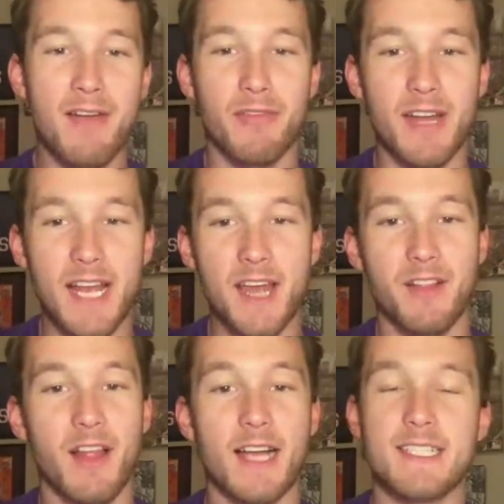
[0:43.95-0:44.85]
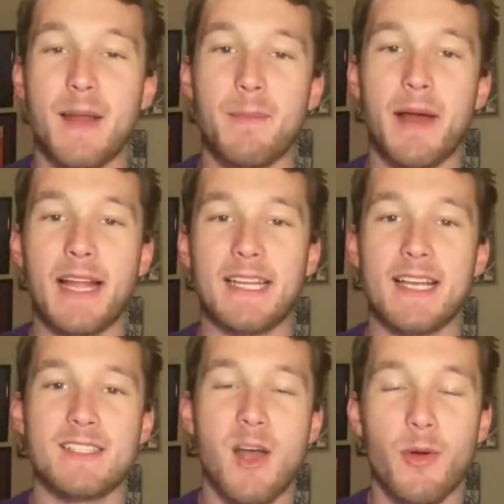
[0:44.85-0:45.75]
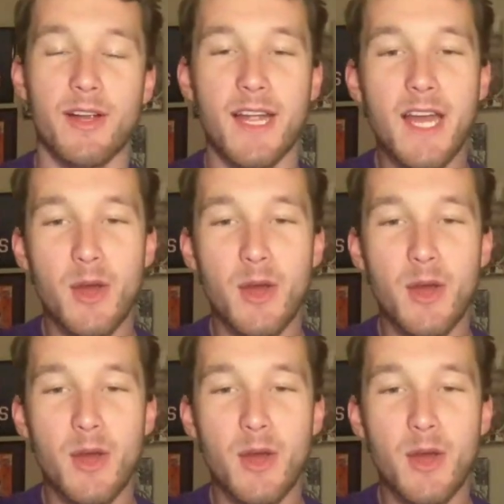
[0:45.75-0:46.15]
every day on the Locked On Podcast Network,